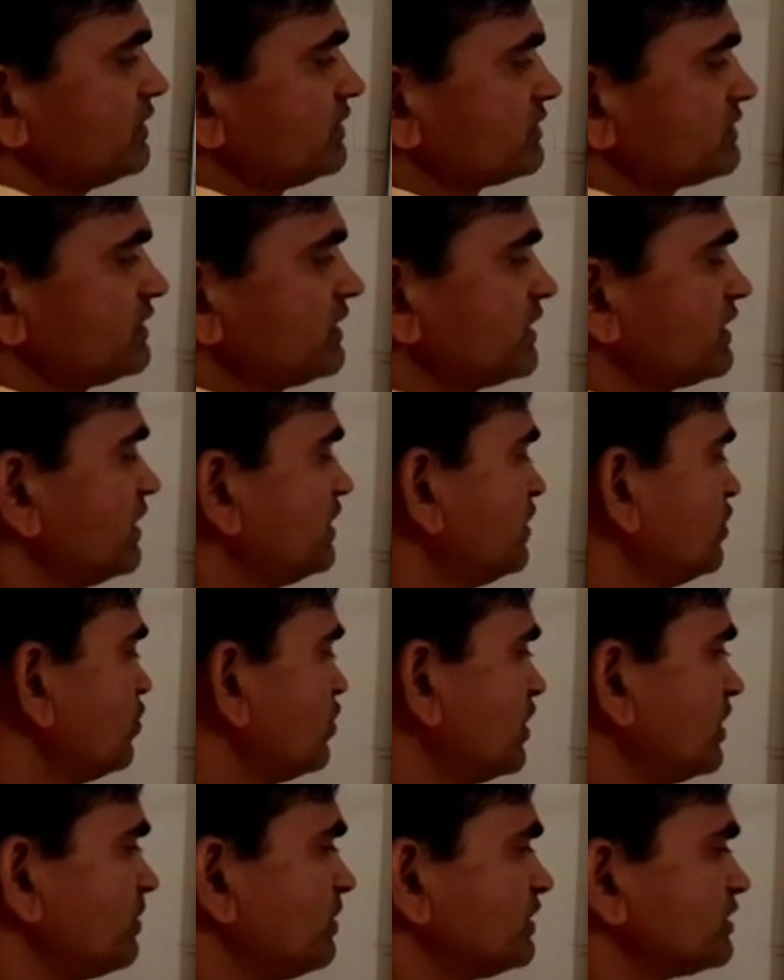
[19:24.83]
Second
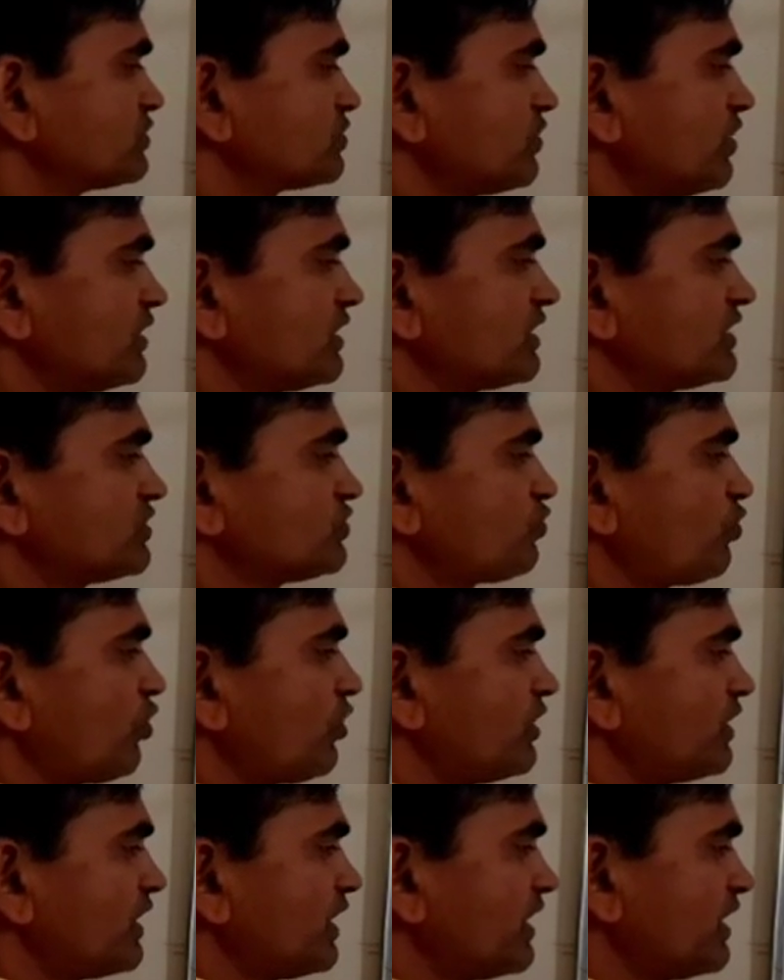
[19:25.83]
notable scholar is
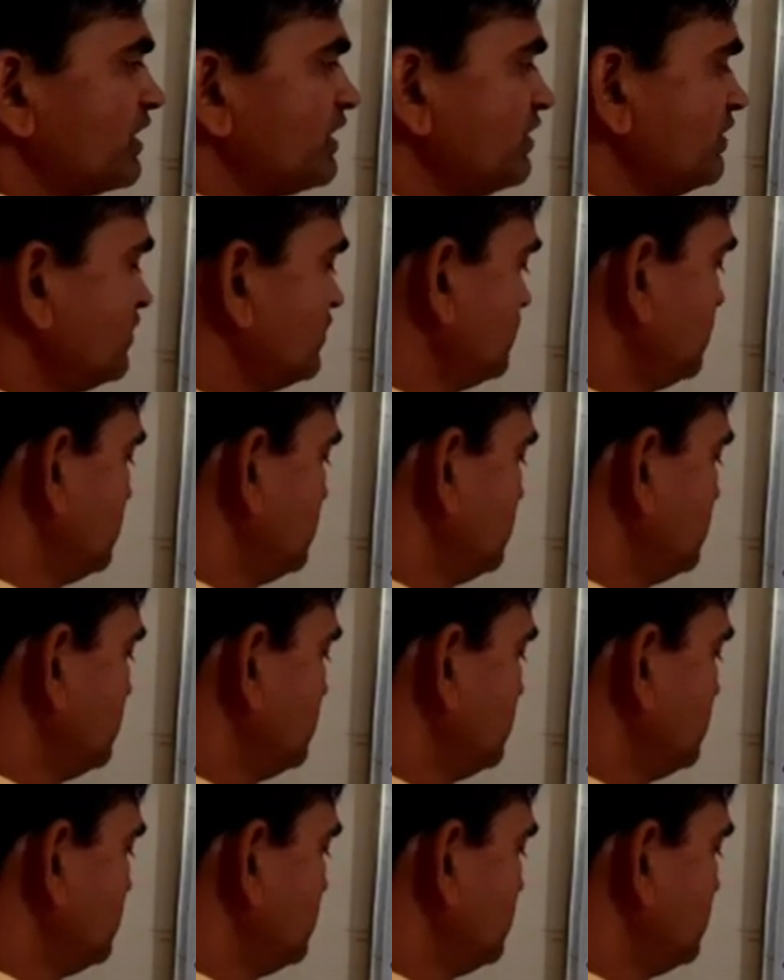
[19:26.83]
Voltaire.